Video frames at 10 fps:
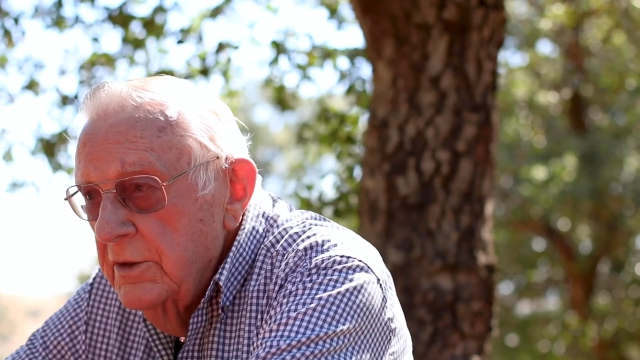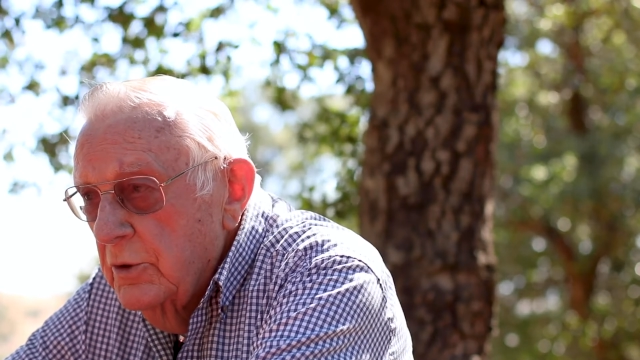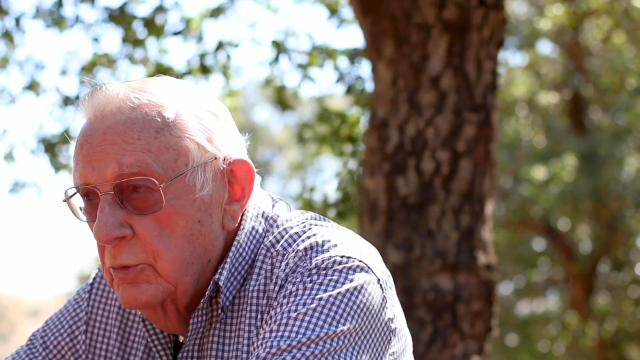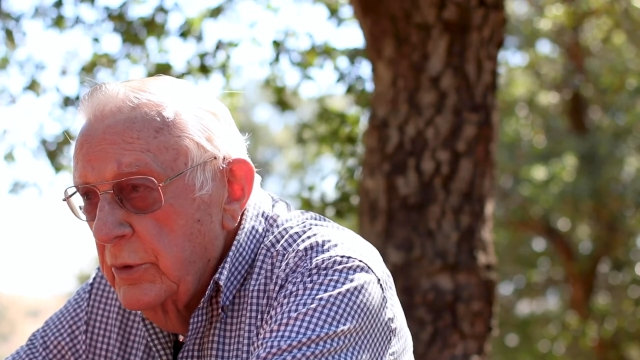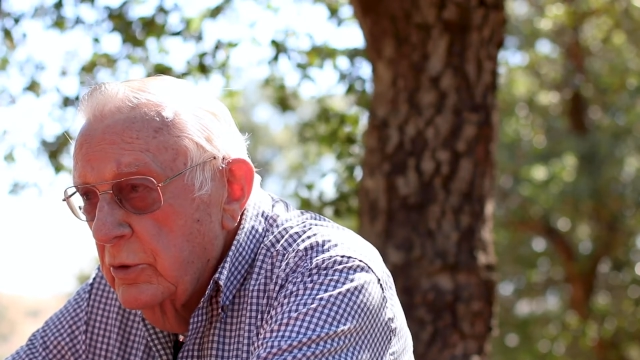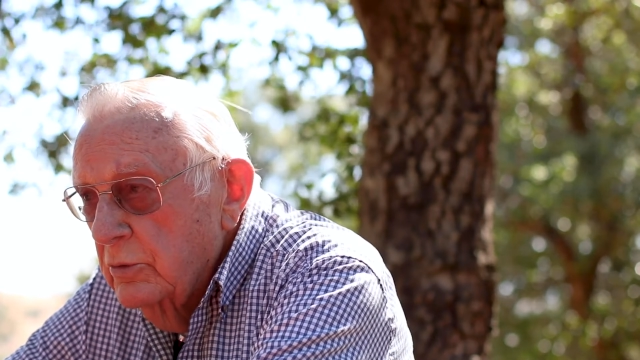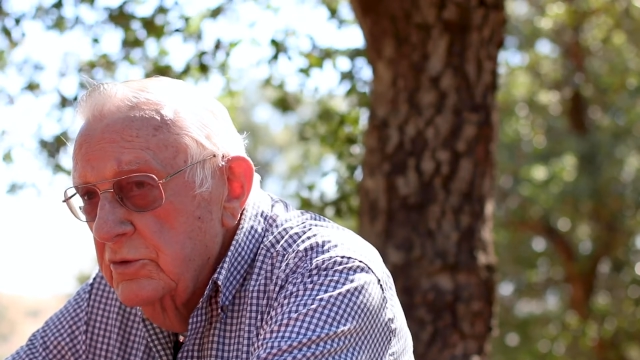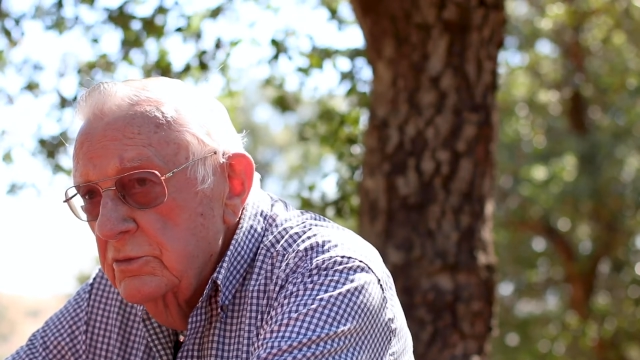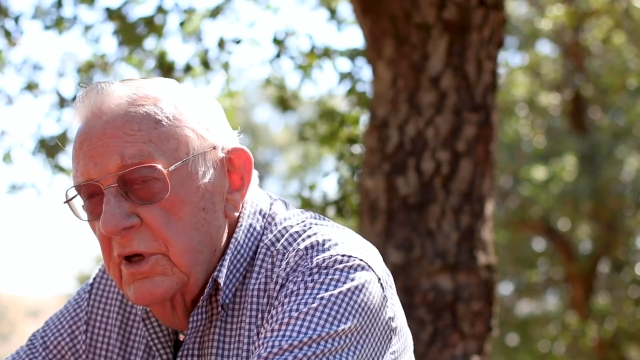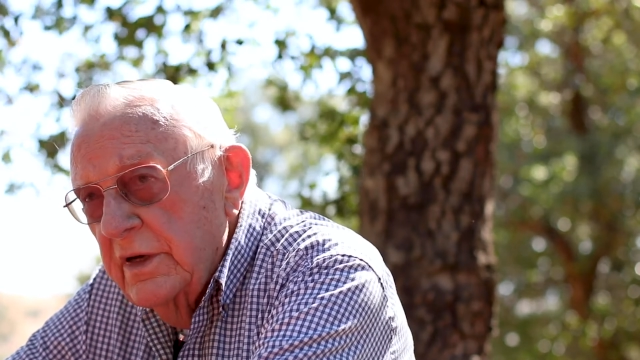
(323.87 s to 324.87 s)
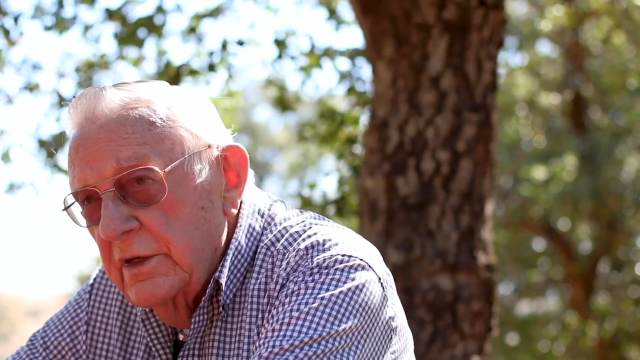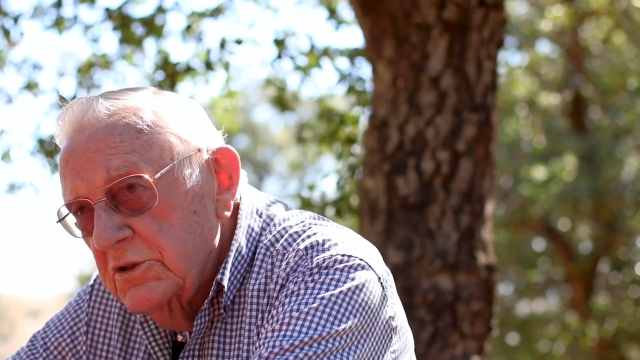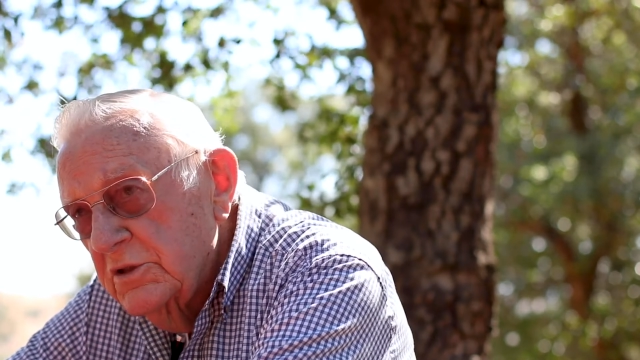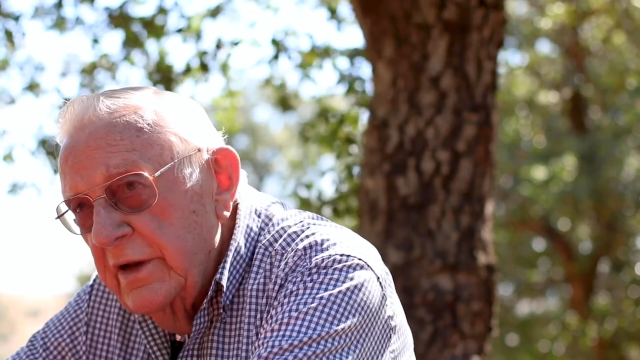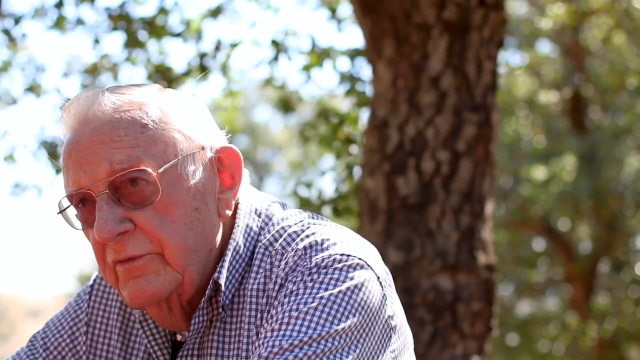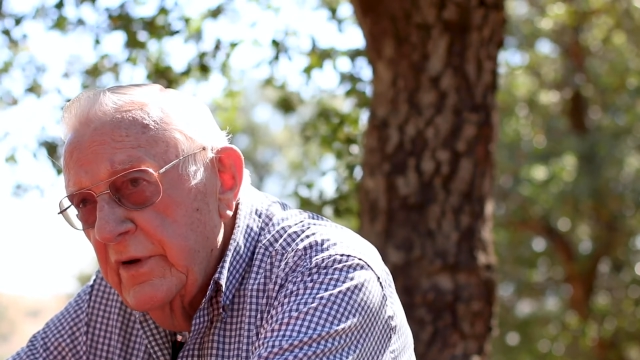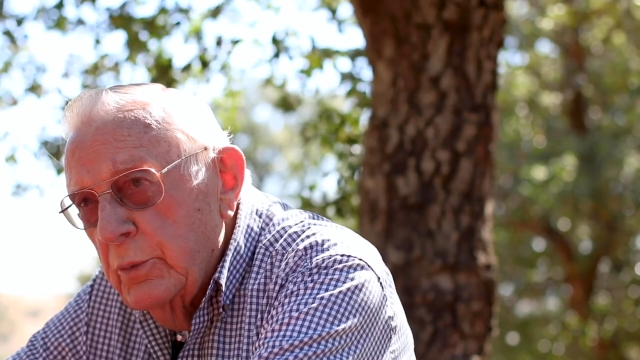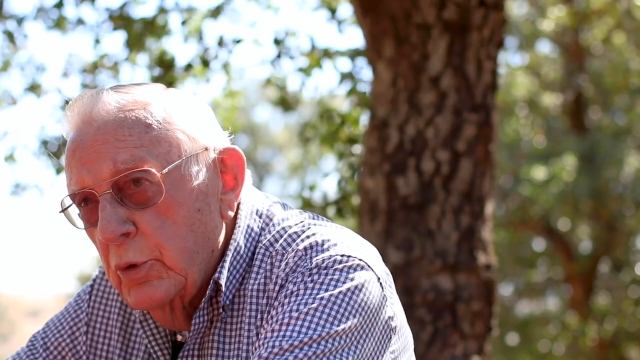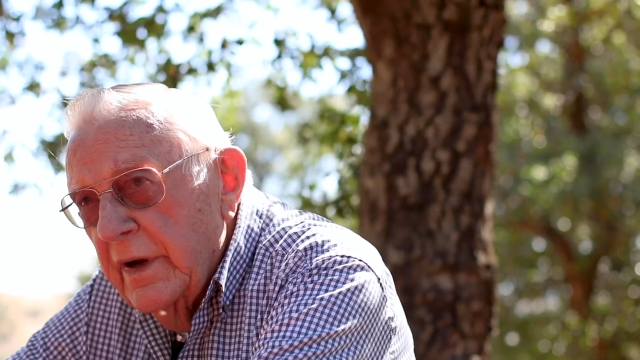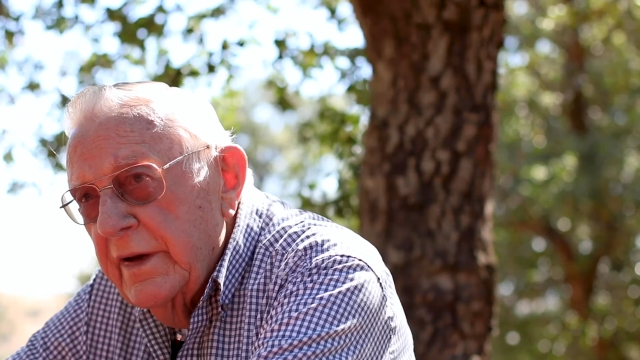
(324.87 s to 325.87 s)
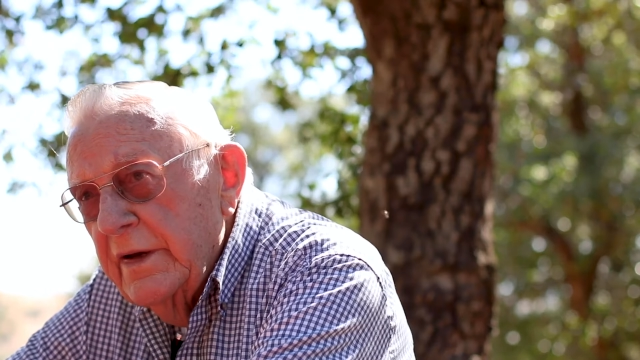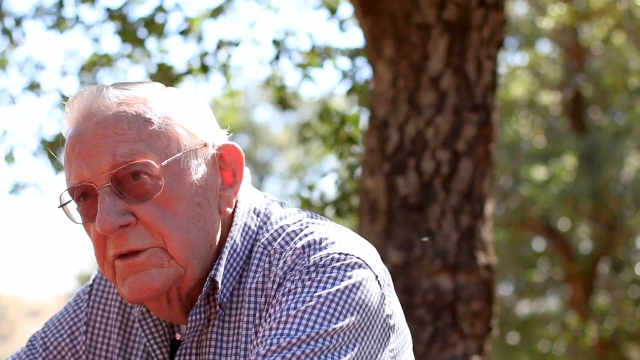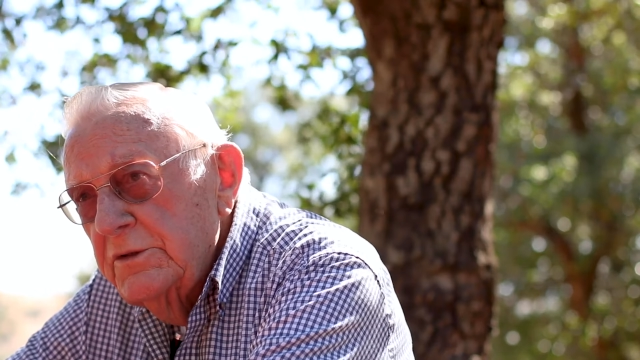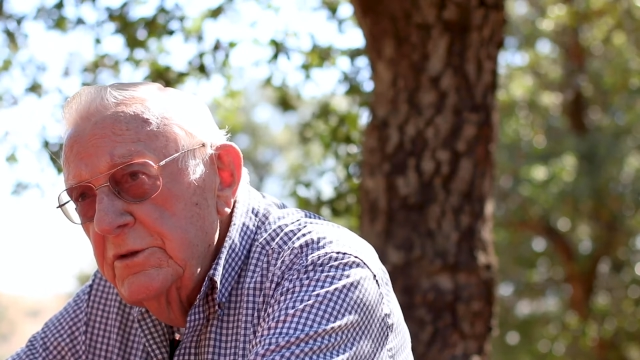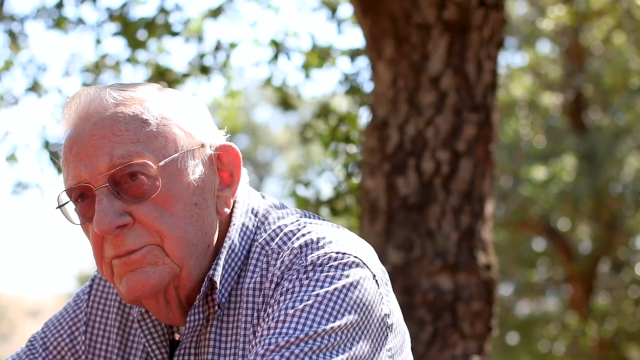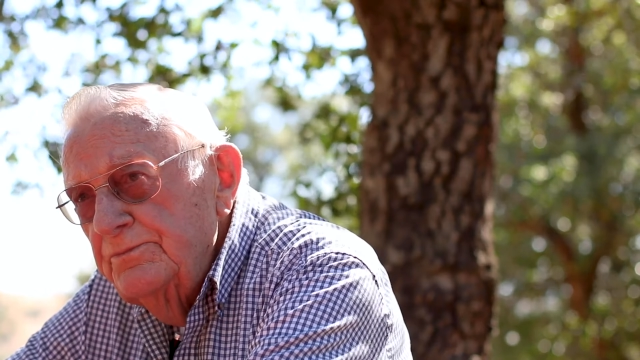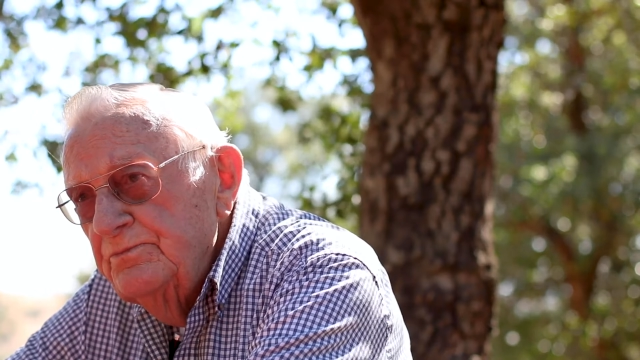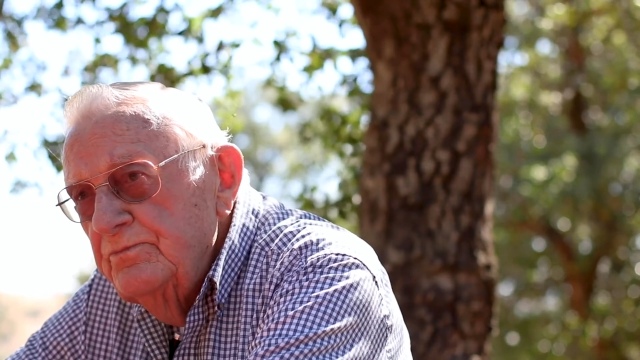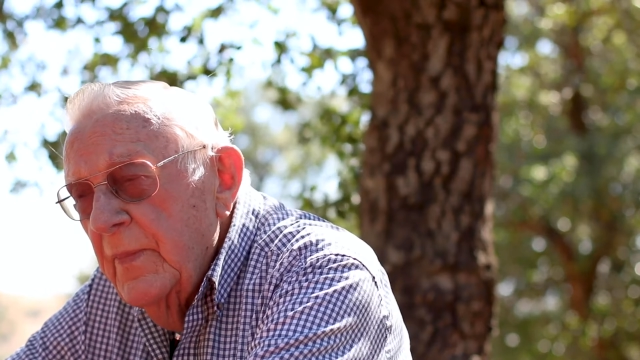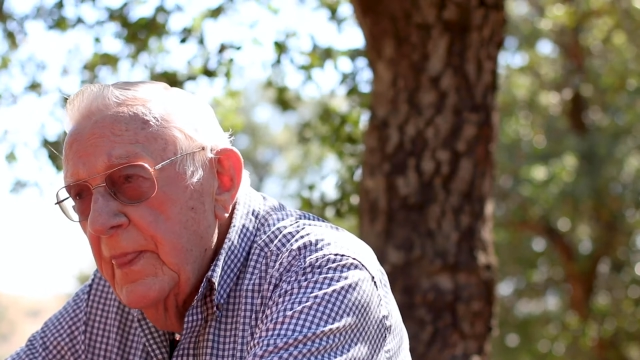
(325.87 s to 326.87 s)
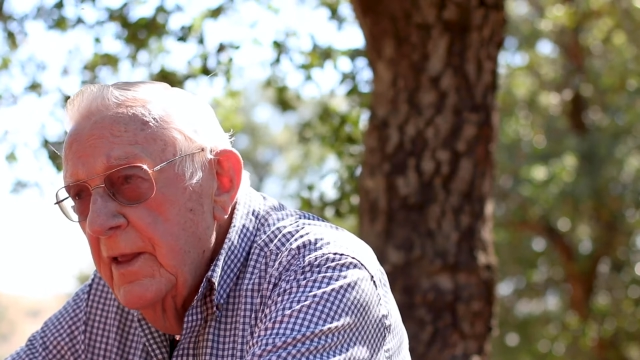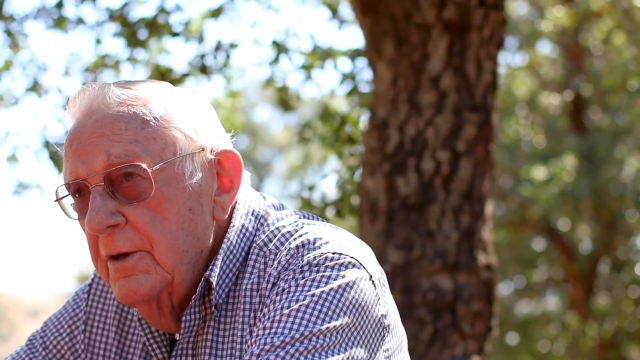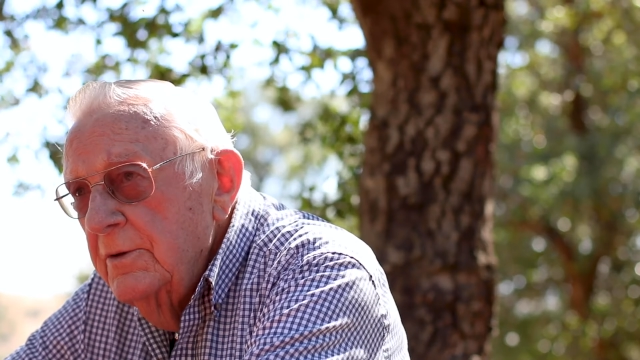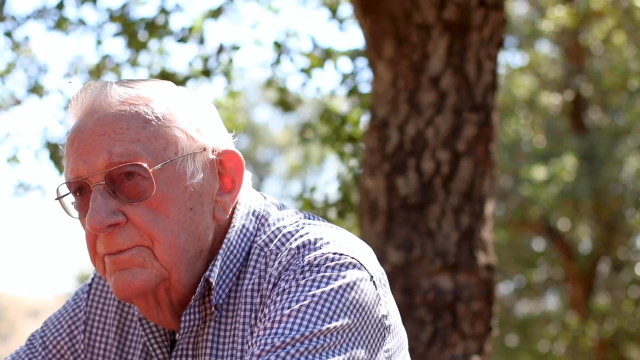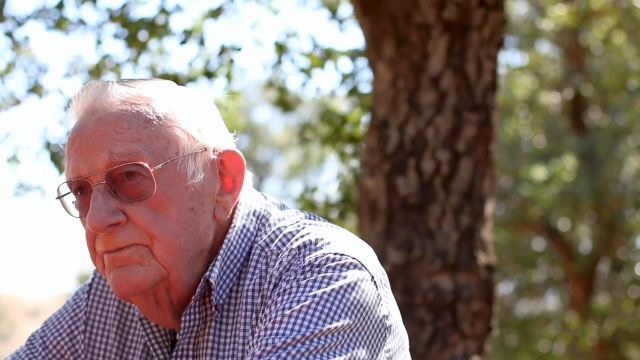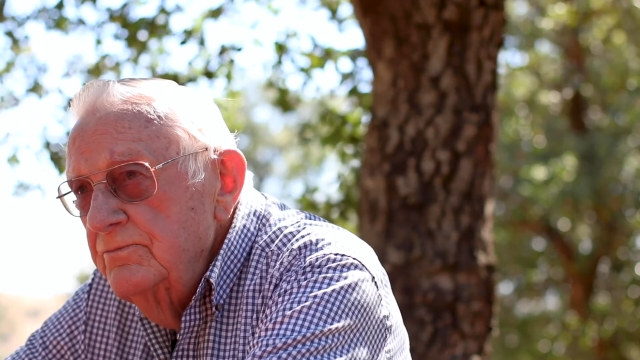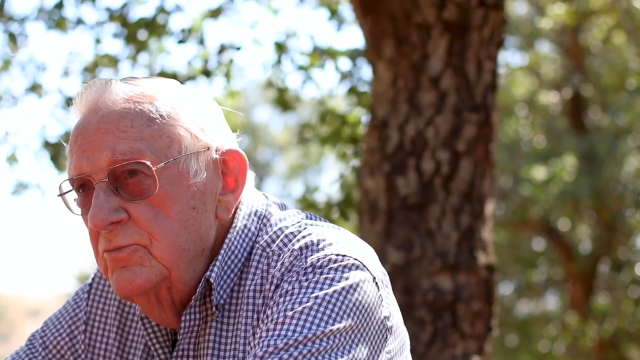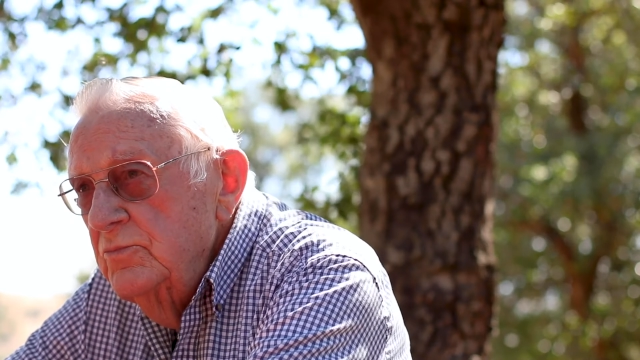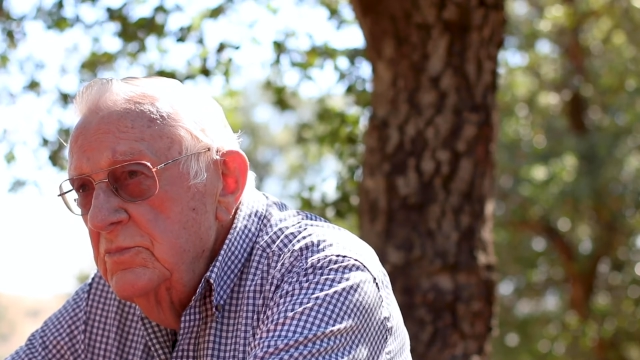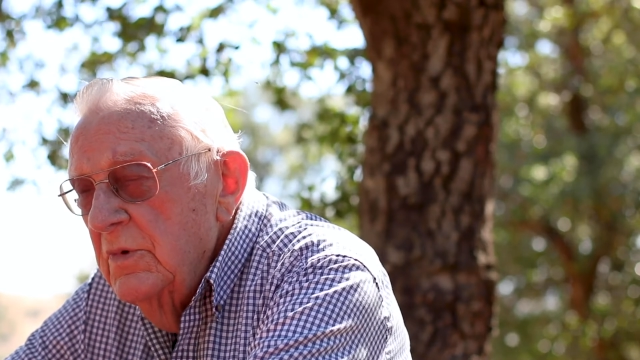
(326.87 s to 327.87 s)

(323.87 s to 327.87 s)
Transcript: So we were kind of slave labor, I guess. About how old were you then?